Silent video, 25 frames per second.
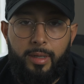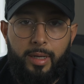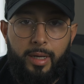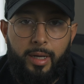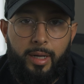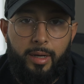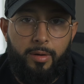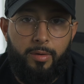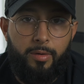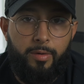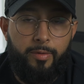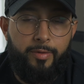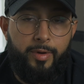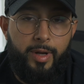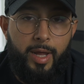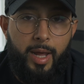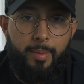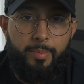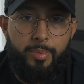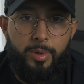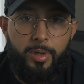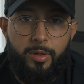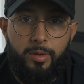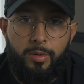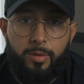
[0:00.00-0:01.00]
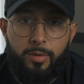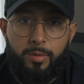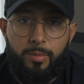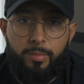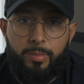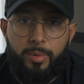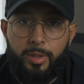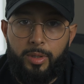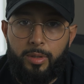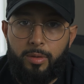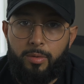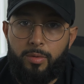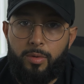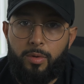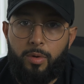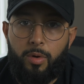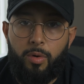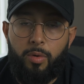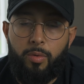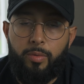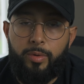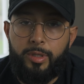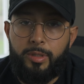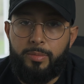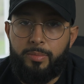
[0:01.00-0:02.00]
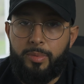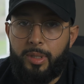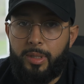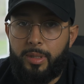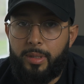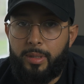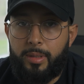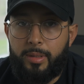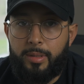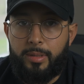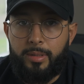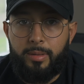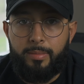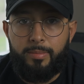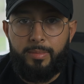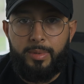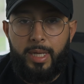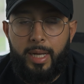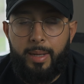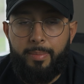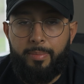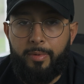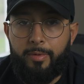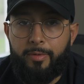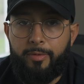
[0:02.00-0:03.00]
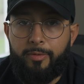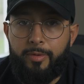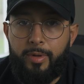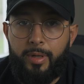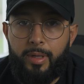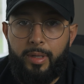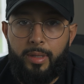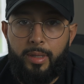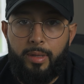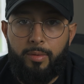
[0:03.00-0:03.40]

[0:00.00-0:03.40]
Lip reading: I don't know if it happened to you, but there would always be some type of fee